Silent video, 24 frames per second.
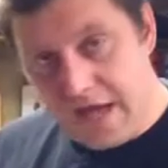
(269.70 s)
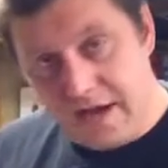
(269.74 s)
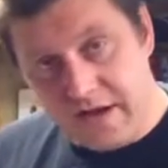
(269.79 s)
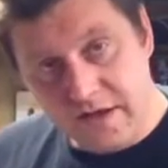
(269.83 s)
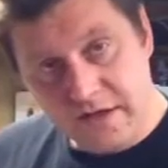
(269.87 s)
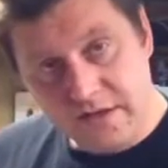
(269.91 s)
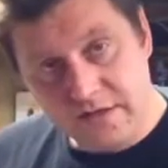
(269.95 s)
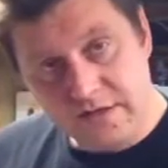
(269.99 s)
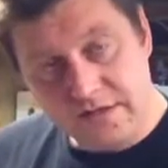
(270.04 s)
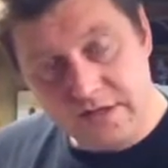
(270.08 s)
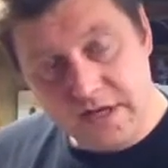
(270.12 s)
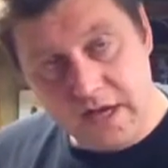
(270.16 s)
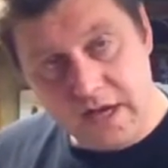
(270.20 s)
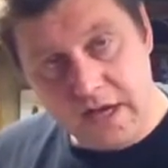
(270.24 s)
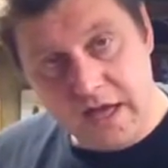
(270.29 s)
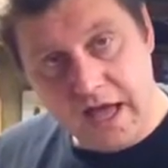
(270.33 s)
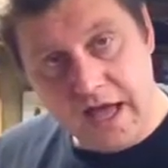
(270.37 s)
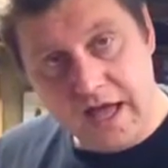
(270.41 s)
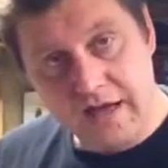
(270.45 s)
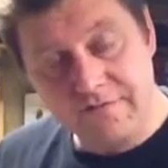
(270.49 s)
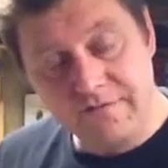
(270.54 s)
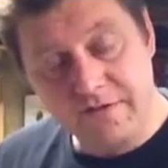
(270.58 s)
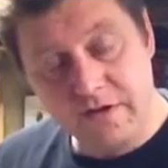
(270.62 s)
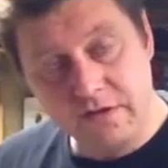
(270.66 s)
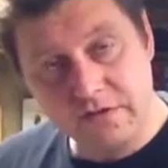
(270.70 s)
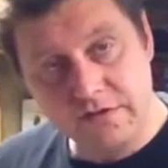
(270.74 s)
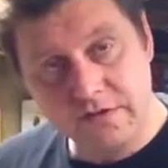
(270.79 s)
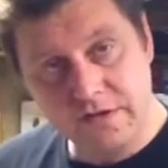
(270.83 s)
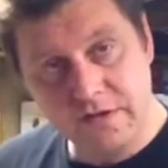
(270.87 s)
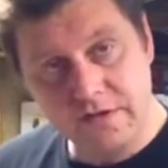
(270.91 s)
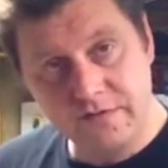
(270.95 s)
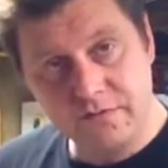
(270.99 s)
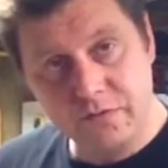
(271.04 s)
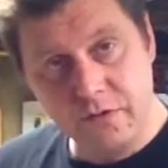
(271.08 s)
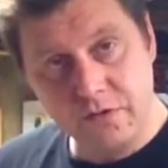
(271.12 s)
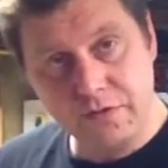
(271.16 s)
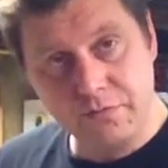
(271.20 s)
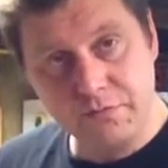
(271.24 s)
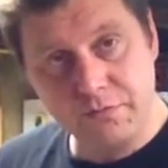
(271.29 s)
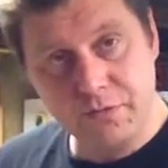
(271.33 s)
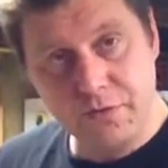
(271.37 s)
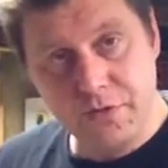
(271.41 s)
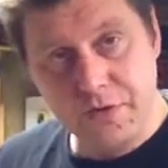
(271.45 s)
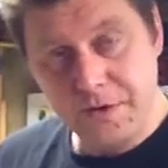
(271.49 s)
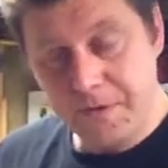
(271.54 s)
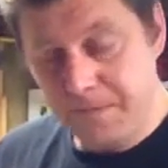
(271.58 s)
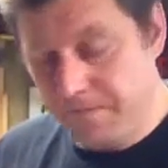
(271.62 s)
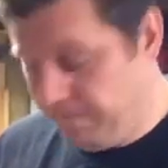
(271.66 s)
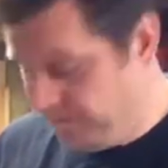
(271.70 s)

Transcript: added a half ounce of Northern Brewer.